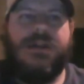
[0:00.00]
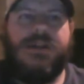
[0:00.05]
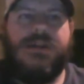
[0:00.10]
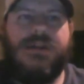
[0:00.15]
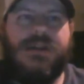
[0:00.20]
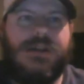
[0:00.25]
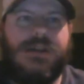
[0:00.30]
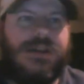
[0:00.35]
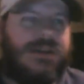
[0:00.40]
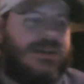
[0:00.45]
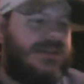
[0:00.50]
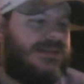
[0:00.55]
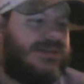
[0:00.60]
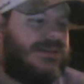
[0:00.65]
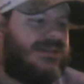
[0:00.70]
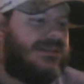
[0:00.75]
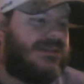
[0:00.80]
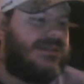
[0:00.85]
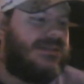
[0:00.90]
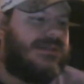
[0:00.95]

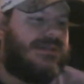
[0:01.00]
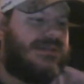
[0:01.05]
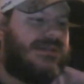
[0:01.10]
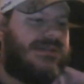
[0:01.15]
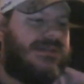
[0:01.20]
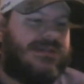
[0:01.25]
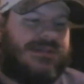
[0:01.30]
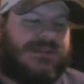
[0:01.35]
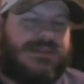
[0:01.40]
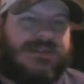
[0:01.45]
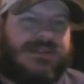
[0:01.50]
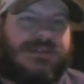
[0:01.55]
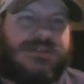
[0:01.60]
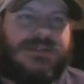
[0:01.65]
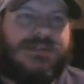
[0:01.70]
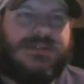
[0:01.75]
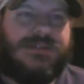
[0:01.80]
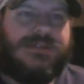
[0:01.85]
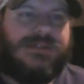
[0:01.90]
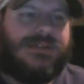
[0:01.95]
is.
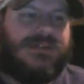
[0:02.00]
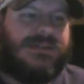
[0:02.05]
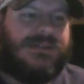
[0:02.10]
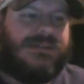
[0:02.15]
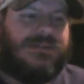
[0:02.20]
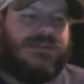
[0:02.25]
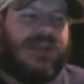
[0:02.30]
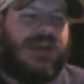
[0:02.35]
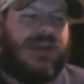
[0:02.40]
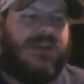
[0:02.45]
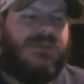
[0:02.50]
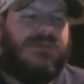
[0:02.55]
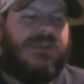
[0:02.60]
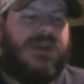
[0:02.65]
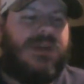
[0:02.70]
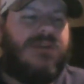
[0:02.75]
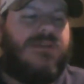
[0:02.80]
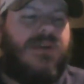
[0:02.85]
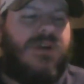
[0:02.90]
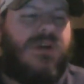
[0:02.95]
They don't
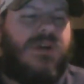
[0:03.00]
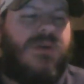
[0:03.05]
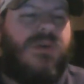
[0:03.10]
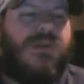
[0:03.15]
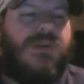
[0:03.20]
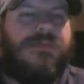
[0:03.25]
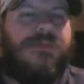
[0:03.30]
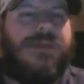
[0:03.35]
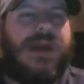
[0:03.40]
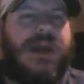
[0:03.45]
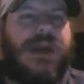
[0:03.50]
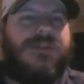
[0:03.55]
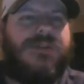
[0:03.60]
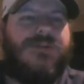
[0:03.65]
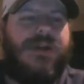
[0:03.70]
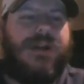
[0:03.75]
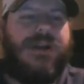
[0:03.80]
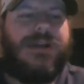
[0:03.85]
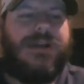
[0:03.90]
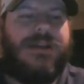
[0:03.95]
give our quarterback
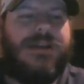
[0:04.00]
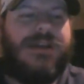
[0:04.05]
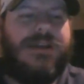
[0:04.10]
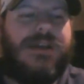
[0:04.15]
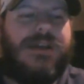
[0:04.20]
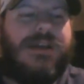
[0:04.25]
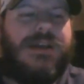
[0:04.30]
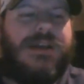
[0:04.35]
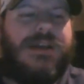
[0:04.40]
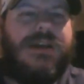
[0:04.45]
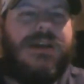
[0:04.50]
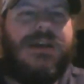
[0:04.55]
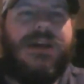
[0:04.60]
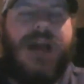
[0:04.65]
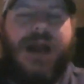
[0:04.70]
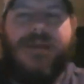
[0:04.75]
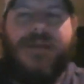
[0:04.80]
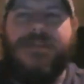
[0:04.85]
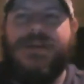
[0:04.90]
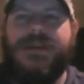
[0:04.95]
credit.
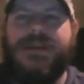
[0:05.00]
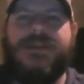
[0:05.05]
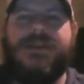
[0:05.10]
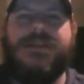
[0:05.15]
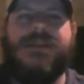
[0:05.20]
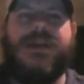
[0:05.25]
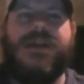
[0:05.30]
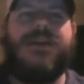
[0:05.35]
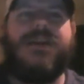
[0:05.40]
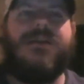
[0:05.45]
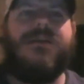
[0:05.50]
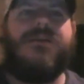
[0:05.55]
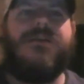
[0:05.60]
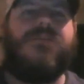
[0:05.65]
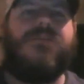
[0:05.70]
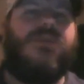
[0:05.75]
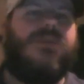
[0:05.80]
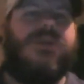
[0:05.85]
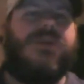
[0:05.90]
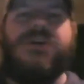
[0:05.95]
I mean, like,
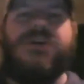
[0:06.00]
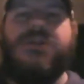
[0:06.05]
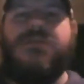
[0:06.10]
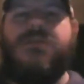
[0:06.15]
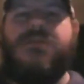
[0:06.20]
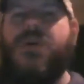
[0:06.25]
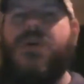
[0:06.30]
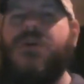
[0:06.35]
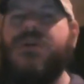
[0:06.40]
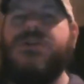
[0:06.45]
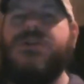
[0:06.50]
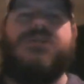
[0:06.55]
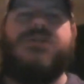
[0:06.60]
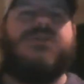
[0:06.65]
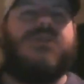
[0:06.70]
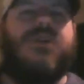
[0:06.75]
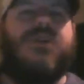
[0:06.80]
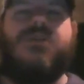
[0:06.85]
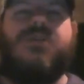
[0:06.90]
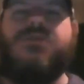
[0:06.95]
Maurice
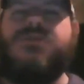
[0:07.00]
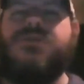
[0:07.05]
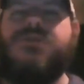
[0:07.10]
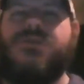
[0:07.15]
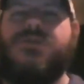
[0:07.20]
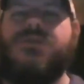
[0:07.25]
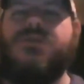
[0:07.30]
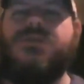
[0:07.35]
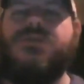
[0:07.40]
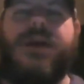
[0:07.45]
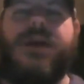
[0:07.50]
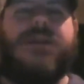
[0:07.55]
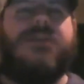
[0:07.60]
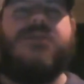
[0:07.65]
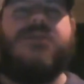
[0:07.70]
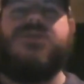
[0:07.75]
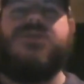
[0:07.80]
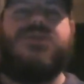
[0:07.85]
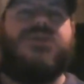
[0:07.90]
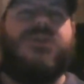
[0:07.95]
Jones Drew, that
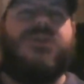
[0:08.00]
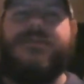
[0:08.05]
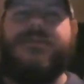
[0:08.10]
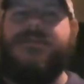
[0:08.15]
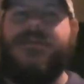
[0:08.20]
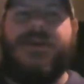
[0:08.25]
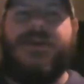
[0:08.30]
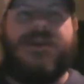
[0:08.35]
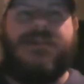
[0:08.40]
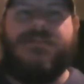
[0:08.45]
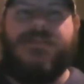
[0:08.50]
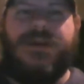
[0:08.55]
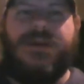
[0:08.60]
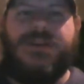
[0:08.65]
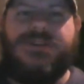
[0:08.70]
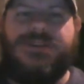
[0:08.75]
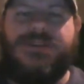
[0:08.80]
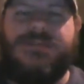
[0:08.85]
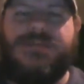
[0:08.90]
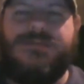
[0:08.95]
little short fucking
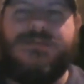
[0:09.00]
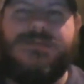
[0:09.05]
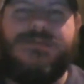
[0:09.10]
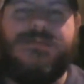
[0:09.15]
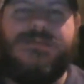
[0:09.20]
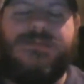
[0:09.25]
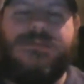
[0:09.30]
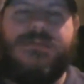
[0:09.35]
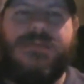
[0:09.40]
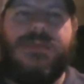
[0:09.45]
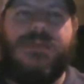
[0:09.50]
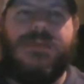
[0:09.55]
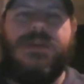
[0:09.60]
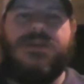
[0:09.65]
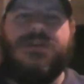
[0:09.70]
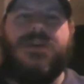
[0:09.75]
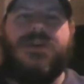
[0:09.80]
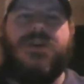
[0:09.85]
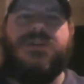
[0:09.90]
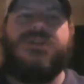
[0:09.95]
midget,
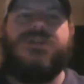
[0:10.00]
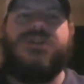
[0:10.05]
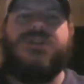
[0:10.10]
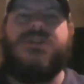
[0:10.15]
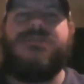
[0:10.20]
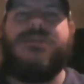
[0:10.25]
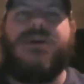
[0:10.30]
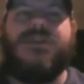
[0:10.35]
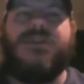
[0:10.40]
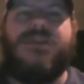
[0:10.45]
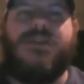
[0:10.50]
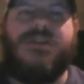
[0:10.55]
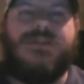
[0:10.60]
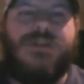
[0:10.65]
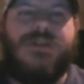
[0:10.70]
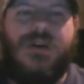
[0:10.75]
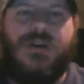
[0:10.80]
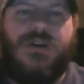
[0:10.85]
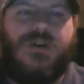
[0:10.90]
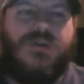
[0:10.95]
talk shit about our
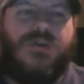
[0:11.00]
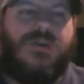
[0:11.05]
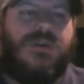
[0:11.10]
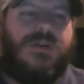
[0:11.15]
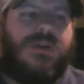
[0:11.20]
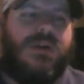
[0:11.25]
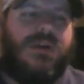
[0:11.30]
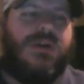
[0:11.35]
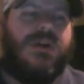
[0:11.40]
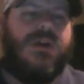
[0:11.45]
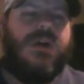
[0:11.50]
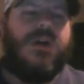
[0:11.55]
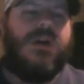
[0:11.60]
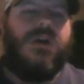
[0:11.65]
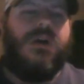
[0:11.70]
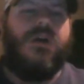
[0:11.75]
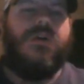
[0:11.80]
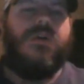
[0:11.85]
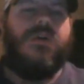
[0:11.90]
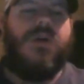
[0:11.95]
core. Or,
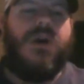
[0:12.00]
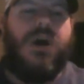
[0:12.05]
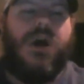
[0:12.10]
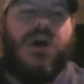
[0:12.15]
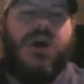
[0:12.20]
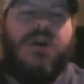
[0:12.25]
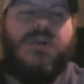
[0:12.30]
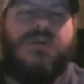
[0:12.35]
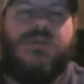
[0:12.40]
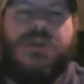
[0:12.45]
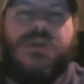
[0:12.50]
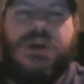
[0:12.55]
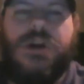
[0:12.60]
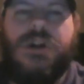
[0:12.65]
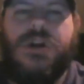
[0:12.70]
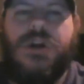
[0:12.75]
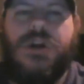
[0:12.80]
oh, I don't get